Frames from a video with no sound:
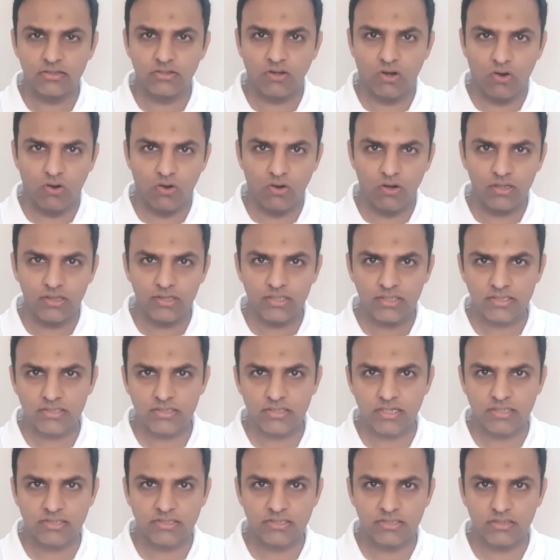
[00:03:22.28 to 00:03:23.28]
in all the
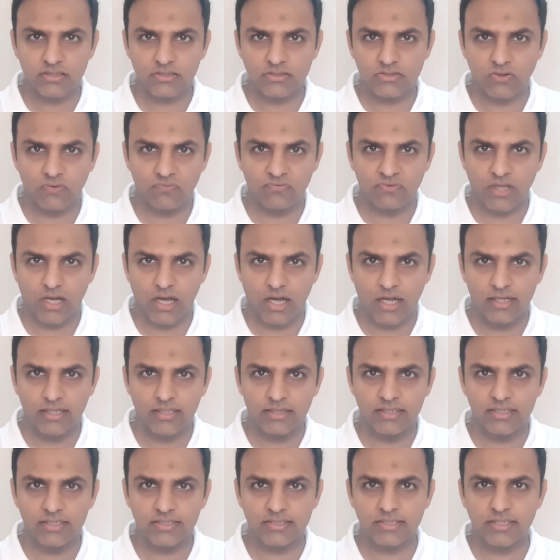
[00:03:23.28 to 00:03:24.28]
structures of the
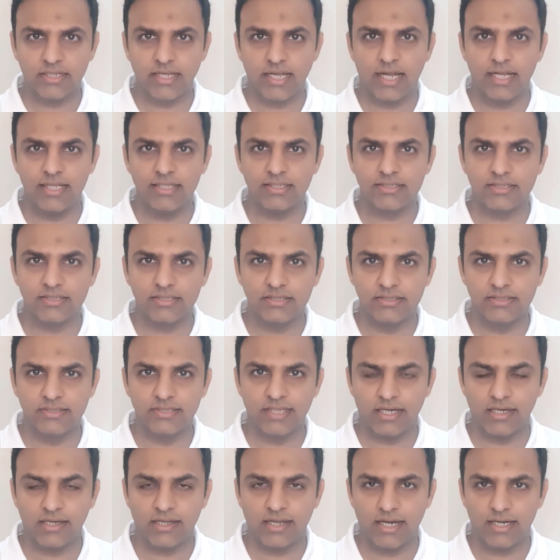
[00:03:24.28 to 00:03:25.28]
eye. This
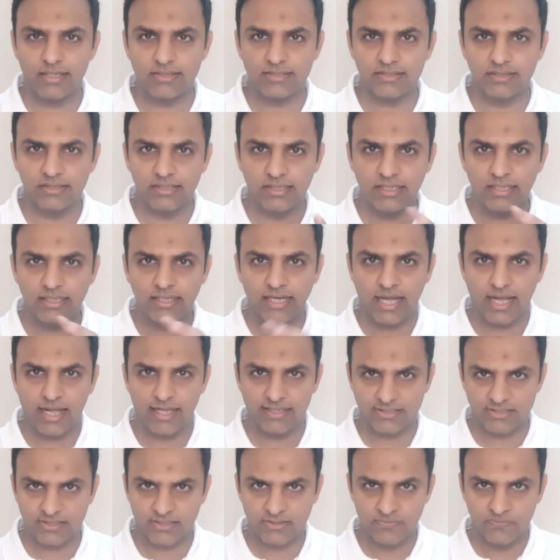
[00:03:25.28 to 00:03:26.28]
gel gets
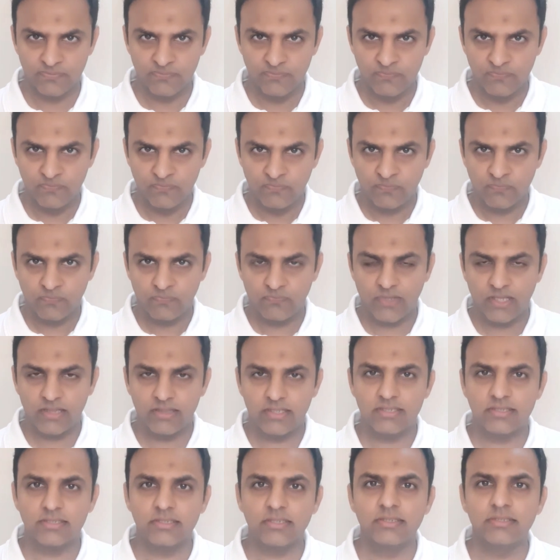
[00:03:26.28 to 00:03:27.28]
detached.
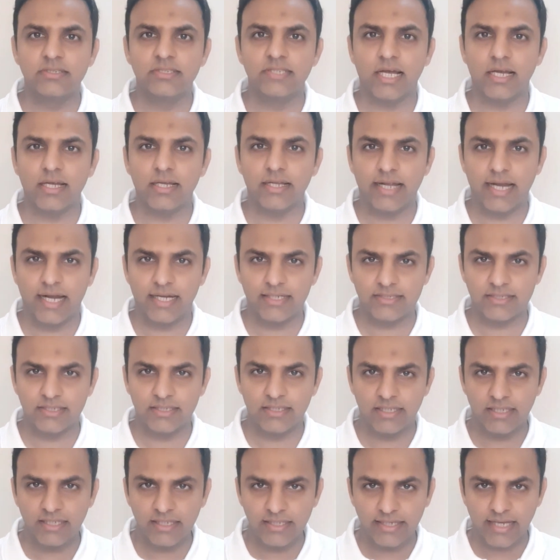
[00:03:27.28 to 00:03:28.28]
When this gel gets
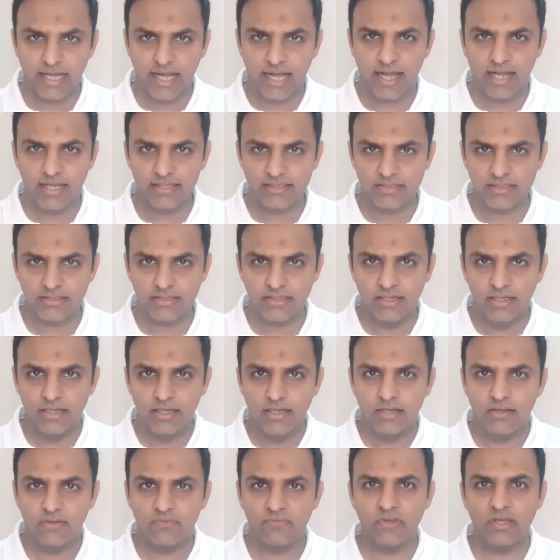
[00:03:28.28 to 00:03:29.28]
detached,
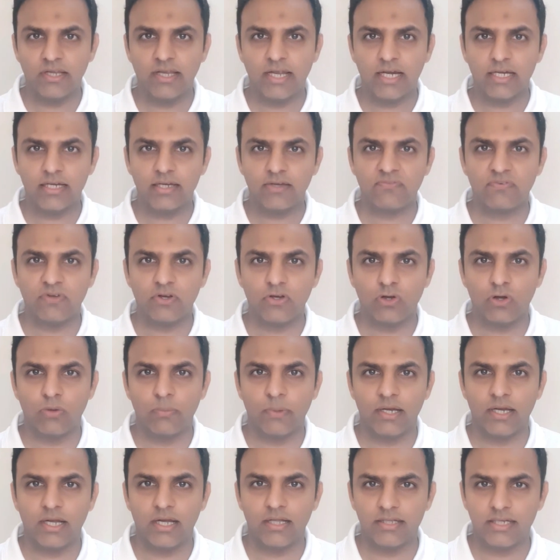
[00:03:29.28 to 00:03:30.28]
we get a
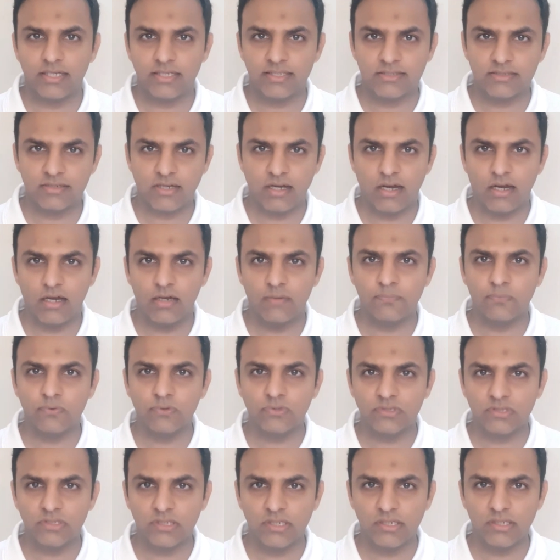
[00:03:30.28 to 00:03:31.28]
phenomena that is called
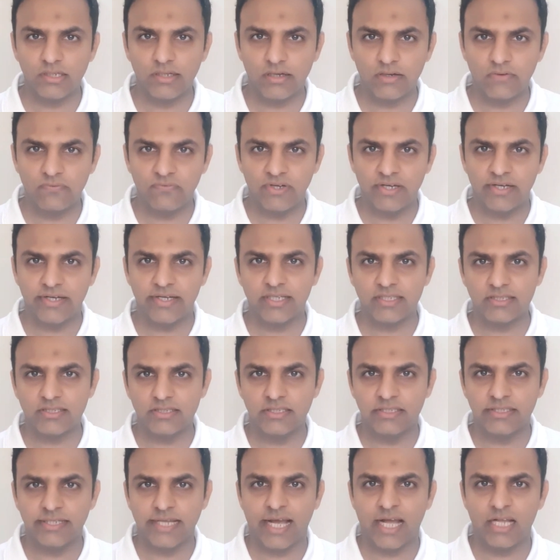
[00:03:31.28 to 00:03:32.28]
posterior vitreous
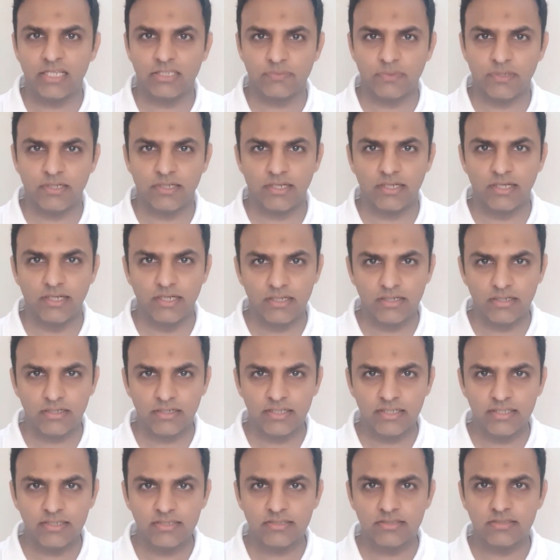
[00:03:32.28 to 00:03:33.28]
detachment. It
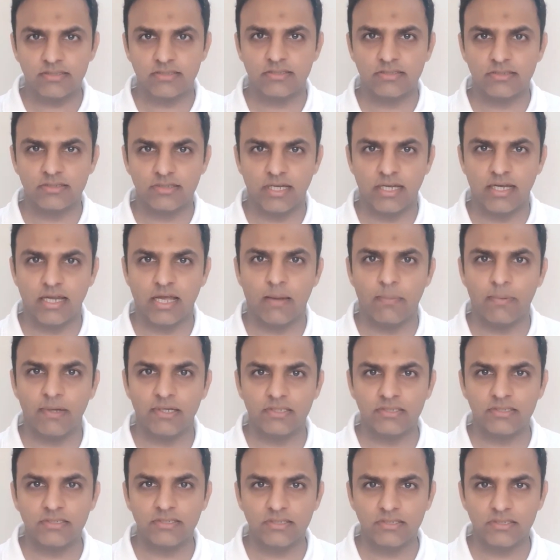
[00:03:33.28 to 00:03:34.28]
is an
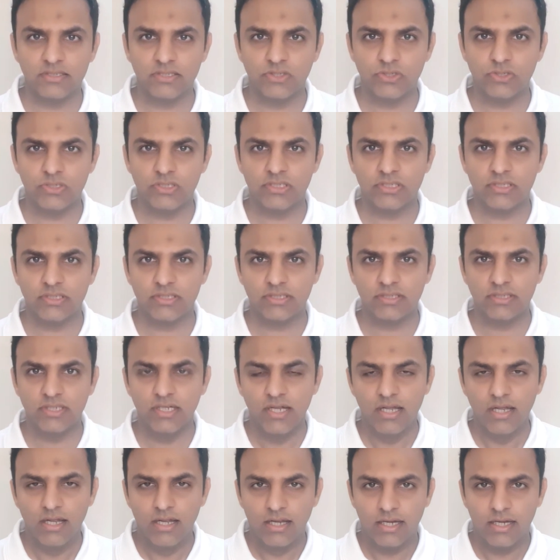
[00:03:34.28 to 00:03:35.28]
emergency situation.